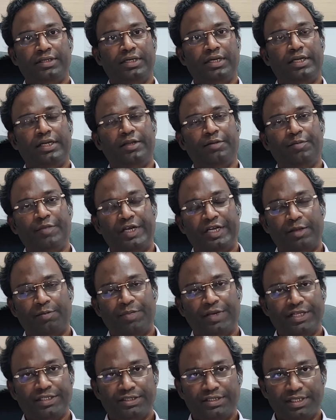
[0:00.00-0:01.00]
and
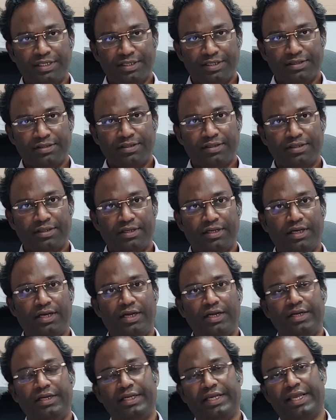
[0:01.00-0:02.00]
metaplasia
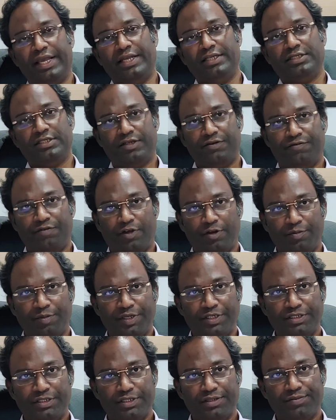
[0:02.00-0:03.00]
and cancer
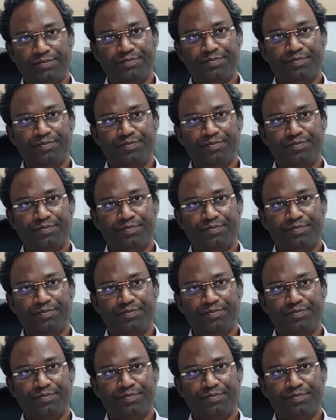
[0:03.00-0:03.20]
formation.